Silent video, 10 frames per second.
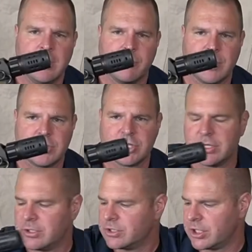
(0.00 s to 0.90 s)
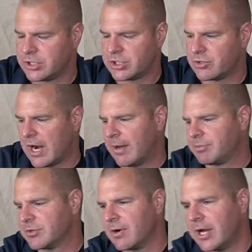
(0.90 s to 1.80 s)
which just
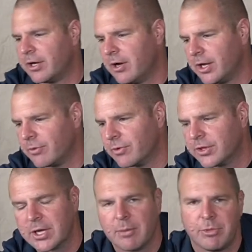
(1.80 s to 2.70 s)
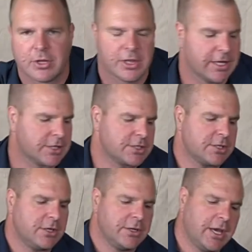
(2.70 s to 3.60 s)
straps right on with a couple
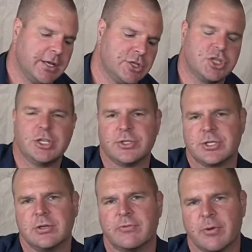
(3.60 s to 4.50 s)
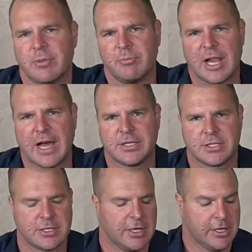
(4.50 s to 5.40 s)
clicks and shields you from the blast.